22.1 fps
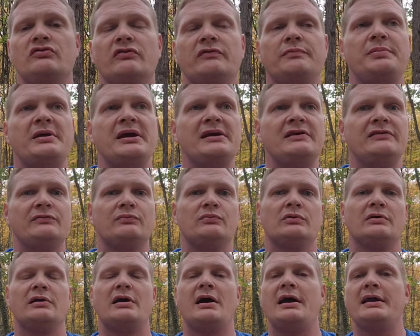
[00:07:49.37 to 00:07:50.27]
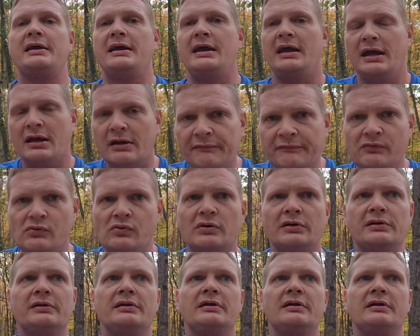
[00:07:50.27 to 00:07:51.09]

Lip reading: space where I can afford